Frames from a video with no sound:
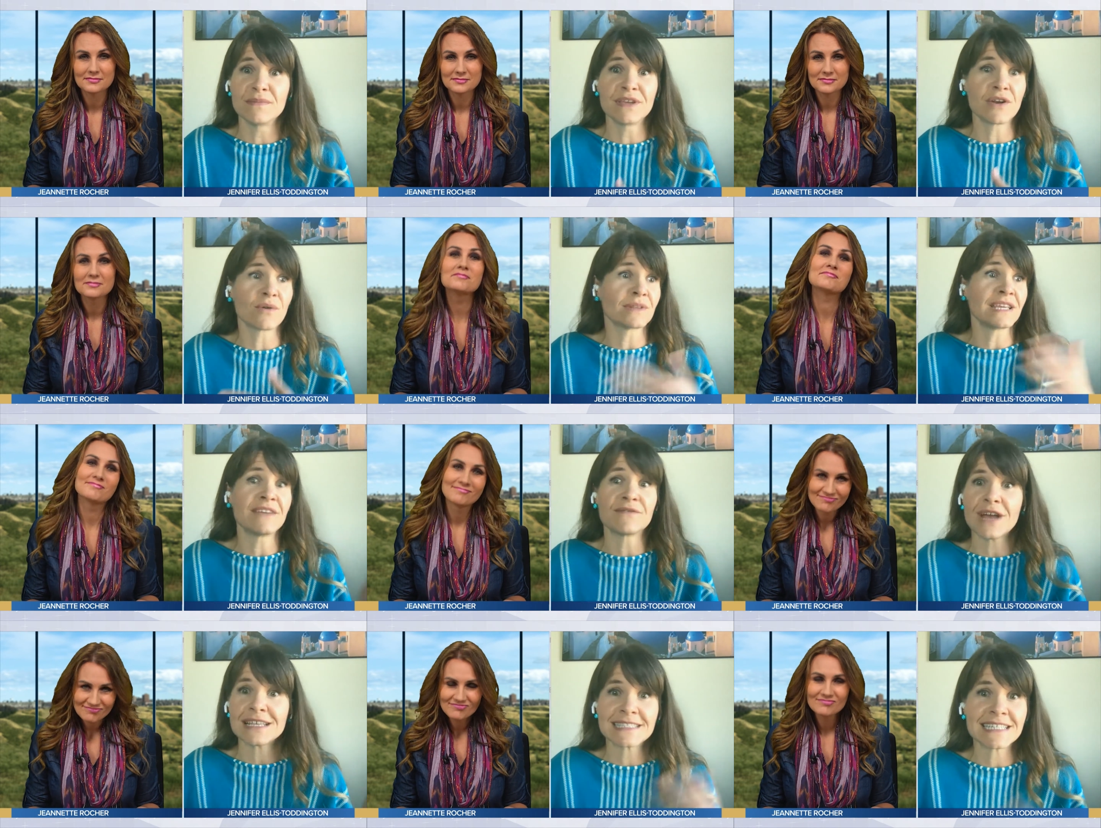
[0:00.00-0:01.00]
Speaker 1: you know
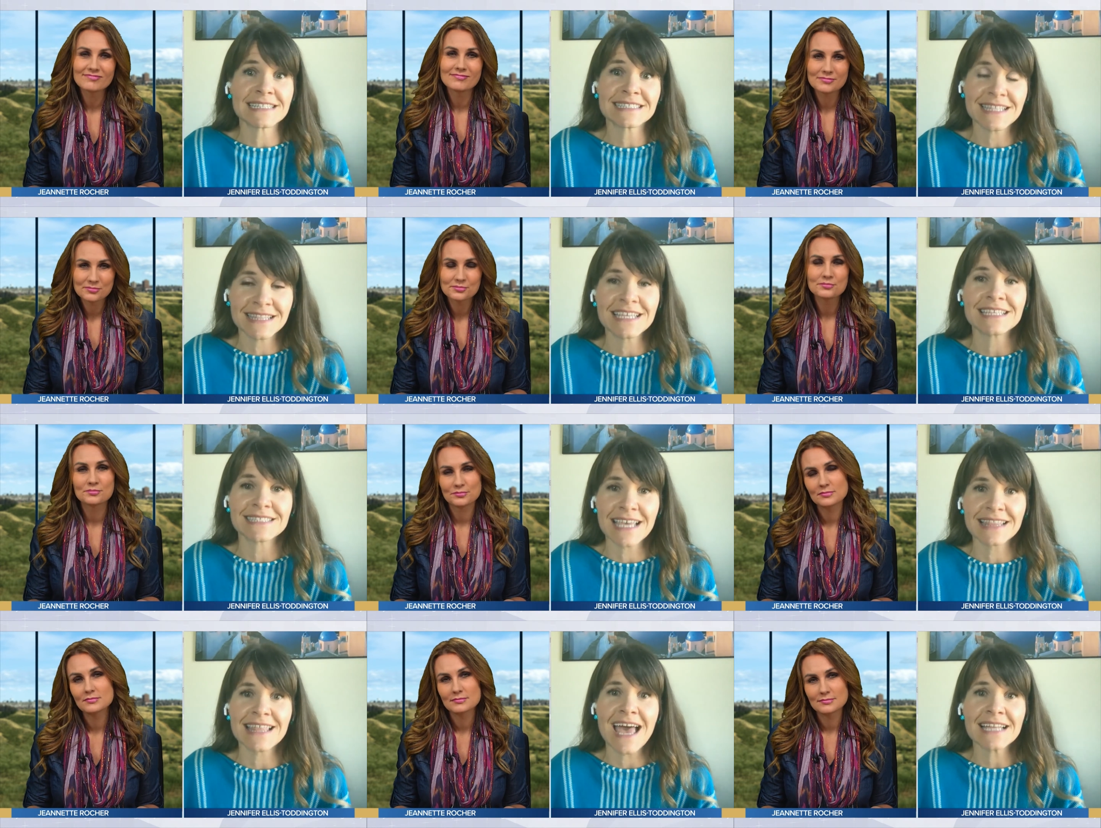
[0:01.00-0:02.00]
leave residence and things
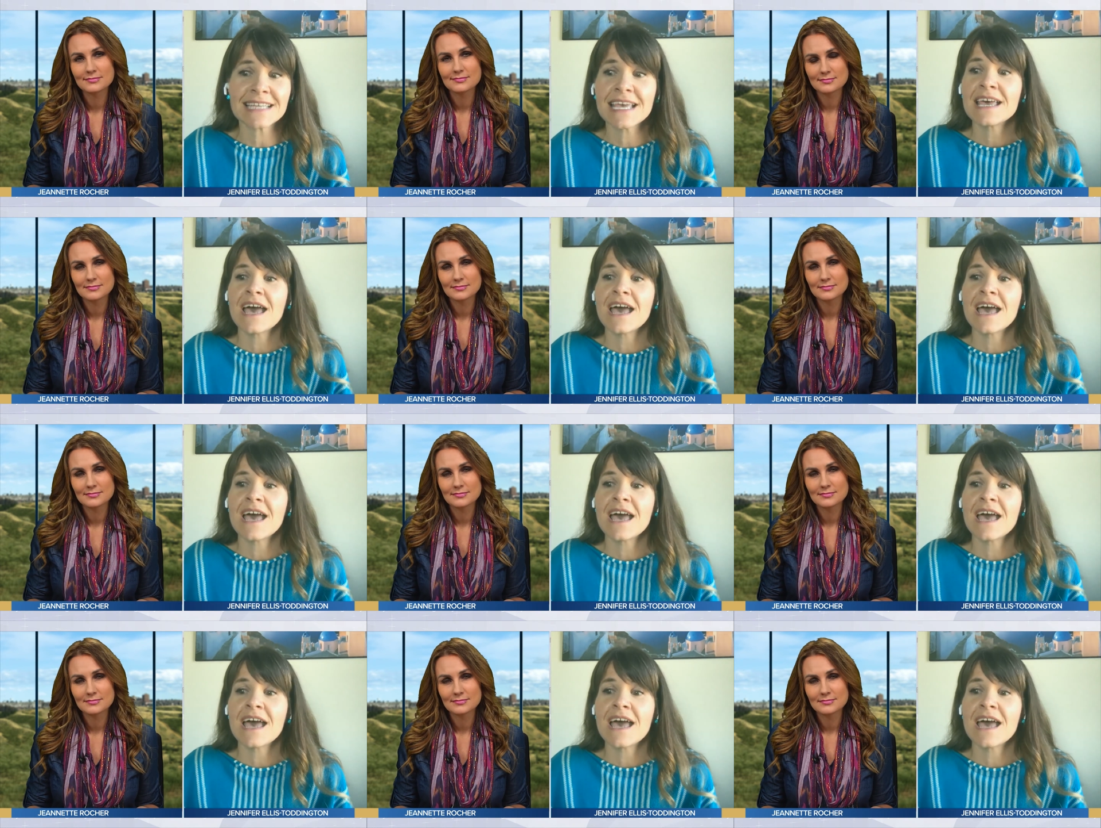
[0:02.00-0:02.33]
like that